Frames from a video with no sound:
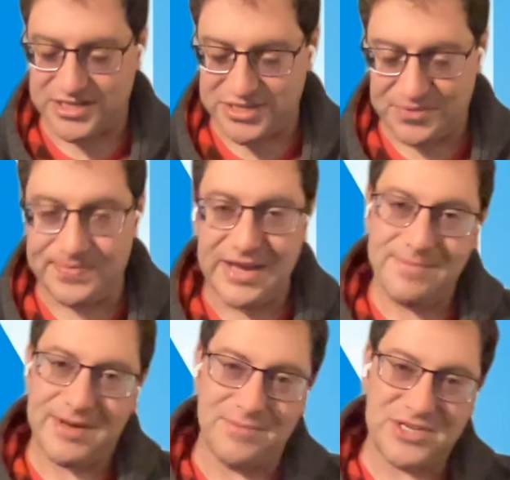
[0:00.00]
So,
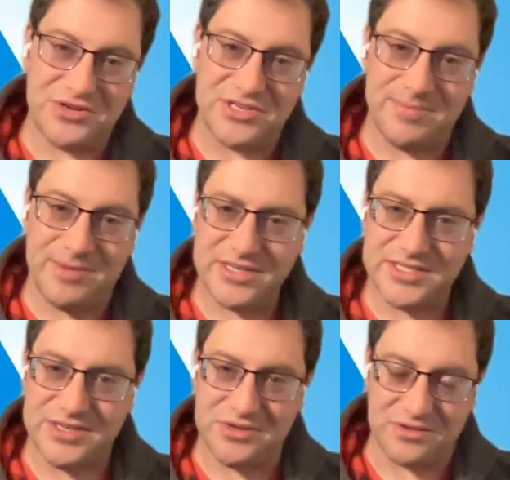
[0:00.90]
my name is Aaron J.
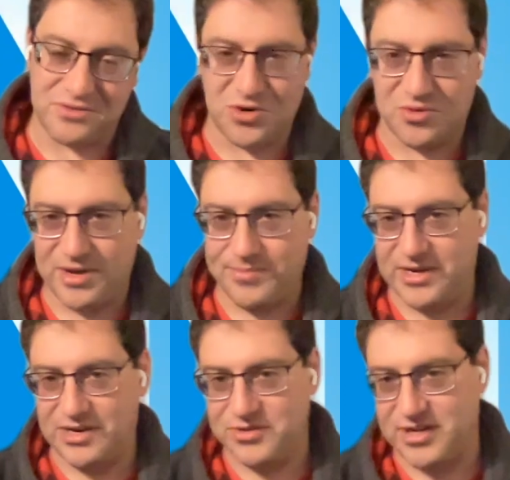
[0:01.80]
Marx. You can learn more about me
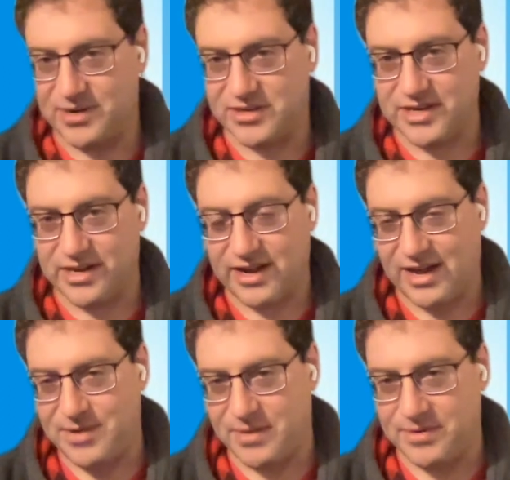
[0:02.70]
at
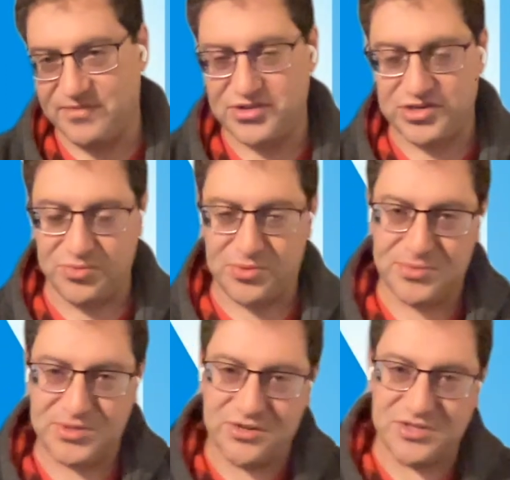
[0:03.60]
aaronjmarx.com. I'm a visionary
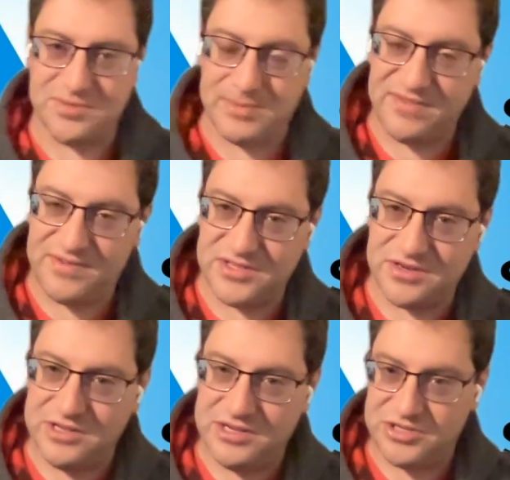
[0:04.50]
purpose coach and
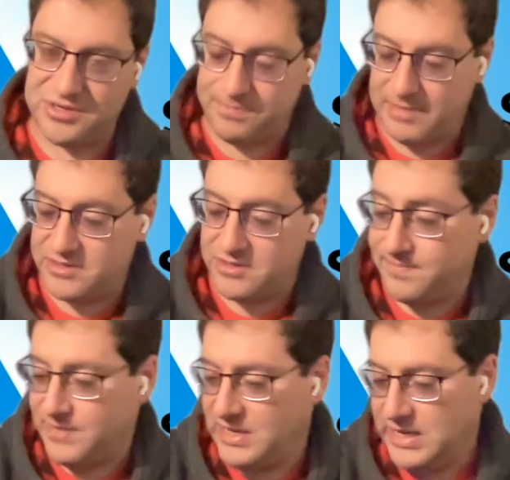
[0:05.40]
metaphysical leadership mentor.